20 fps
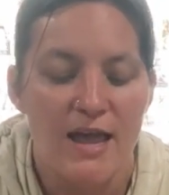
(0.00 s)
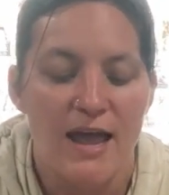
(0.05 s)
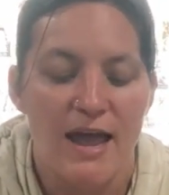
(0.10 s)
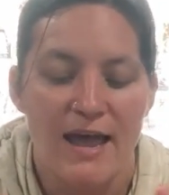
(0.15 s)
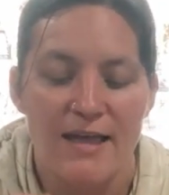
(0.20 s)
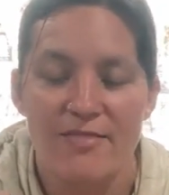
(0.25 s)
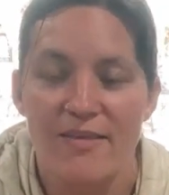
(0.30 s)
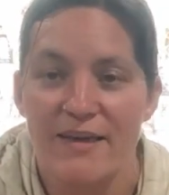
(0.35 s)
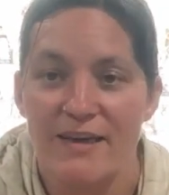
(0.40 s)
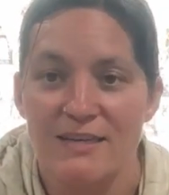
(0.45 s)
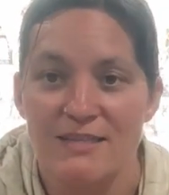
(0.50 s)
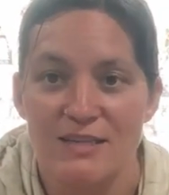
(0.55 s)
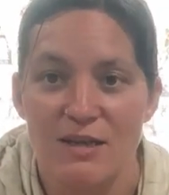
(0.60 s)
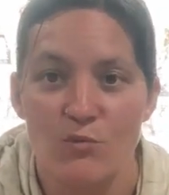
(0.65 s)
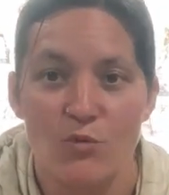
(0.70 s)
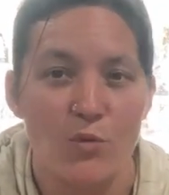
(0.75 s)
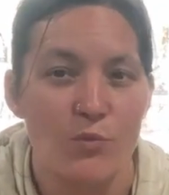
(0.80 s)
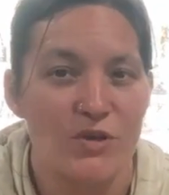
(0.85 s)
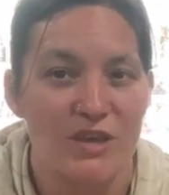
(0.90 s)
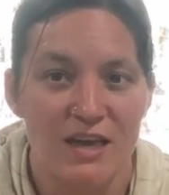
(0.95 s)
And like I said,
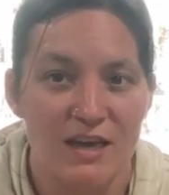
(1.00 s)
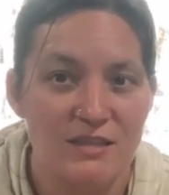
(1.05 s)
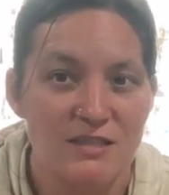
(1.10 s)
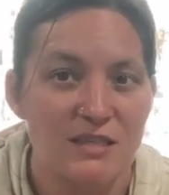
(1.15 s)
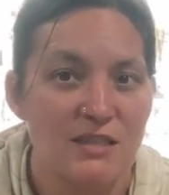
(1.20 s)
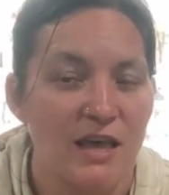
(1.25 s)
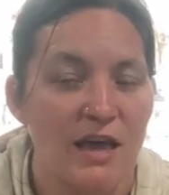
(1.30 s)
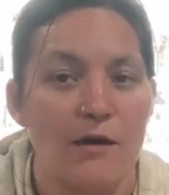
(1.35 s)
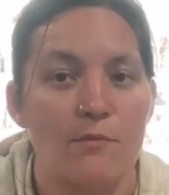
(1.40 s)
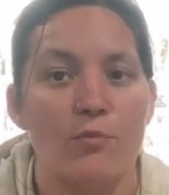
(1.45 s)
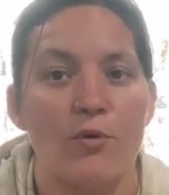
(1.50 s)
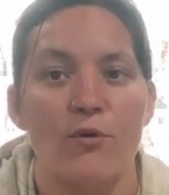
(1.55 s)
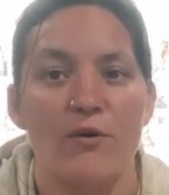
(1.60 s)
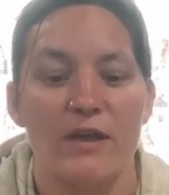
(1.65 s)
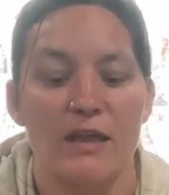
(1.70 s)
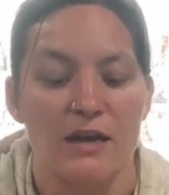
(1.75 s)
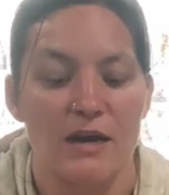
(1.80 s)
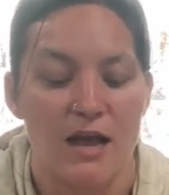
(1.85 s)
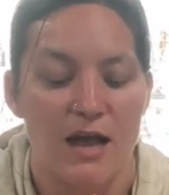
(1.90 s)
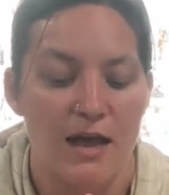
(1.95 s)
when we get to that
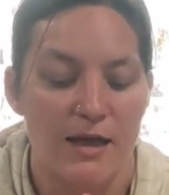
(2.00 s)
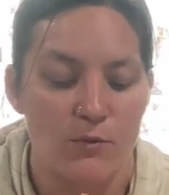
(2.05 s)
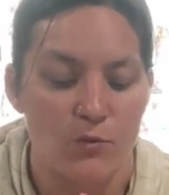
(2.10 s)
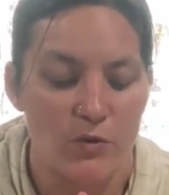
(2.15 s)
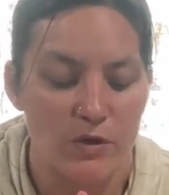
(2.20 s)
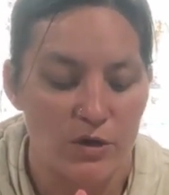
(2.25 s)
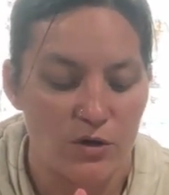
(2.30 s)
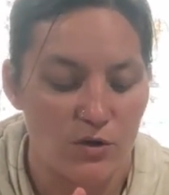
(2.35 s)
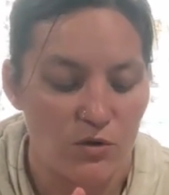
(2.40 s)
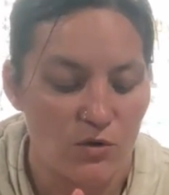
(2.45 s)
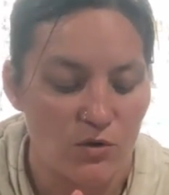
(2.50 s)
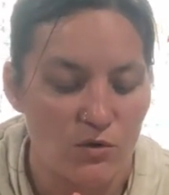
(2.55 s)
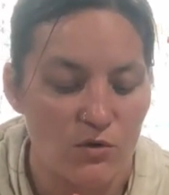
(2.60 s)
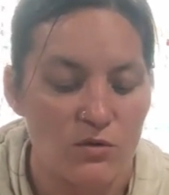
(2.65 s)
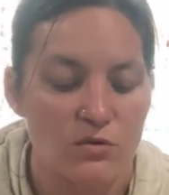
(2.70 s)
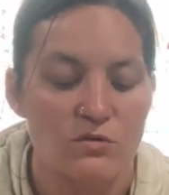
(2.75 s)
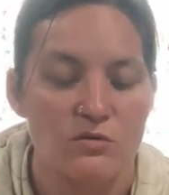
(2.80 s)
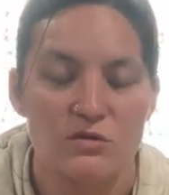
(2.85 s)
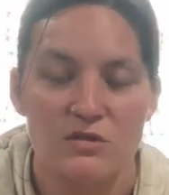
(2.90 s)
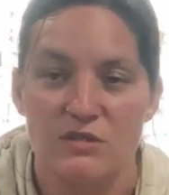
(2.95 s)
point, I will
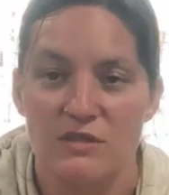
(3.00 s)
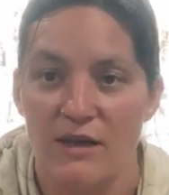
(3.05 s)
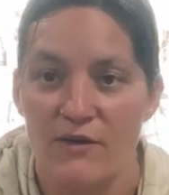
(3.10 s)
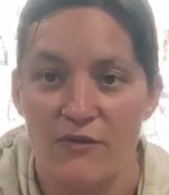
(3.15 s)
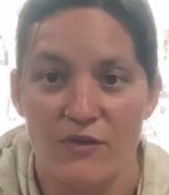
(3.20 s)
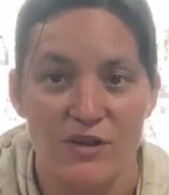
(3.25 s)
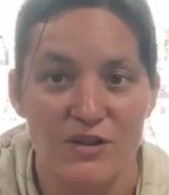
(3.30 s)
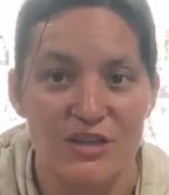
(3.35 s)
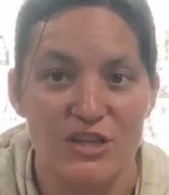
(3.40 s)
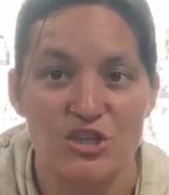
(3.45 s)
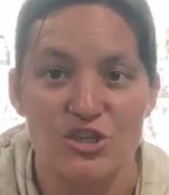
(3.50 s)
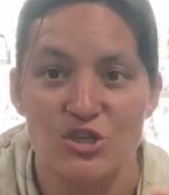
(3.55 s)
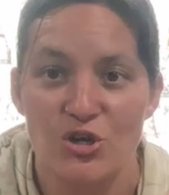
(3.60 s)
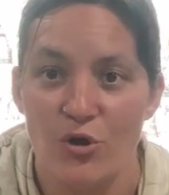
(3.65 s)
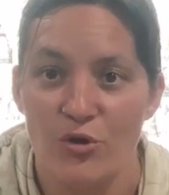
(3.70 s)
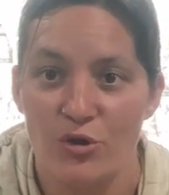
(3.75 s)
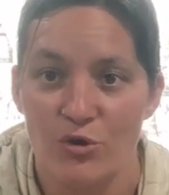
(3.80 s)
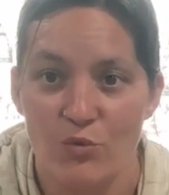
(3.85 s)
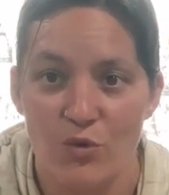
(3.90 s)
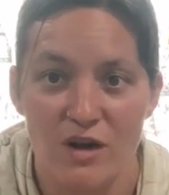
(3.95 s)
definitely show
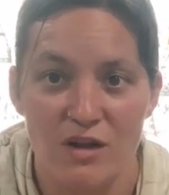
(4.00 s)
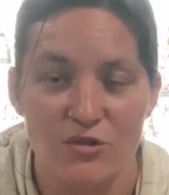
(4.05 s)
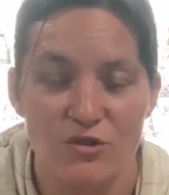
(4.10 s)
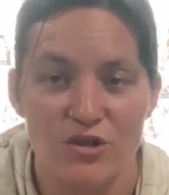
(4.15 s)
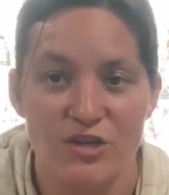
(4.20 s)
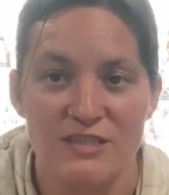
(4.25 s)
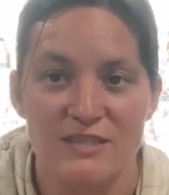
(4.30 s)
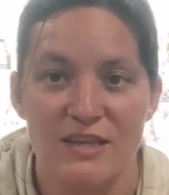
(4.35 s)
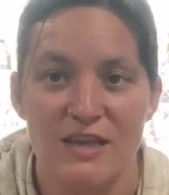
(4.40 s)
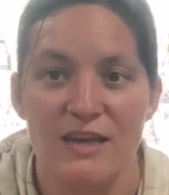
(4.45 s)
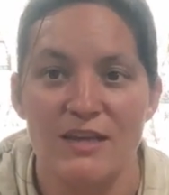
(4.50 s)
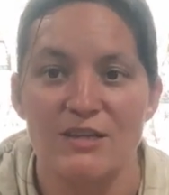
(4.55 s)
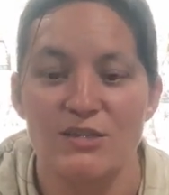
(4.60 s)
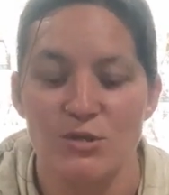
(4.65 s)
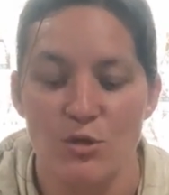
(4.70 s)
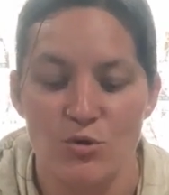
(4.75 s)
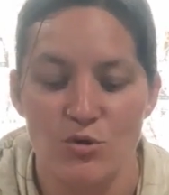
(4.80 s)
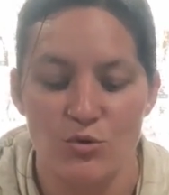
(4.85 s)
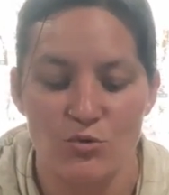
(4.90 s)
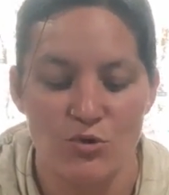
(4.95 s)
you what it looks like so
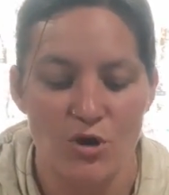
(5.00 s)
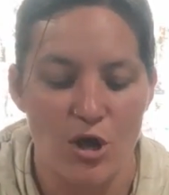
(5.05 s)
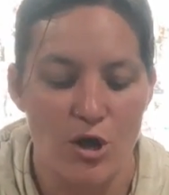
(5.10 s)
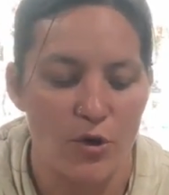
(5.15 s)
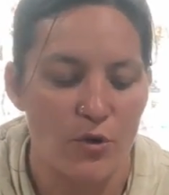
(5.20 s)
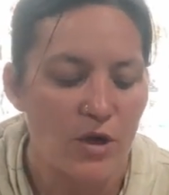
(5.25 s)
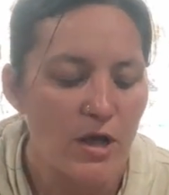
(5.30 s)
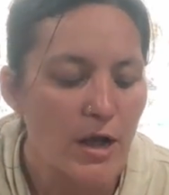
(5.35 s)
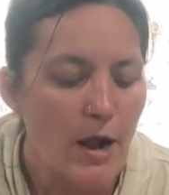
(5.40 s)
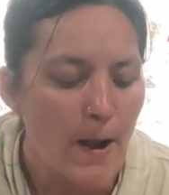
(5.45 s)
you know.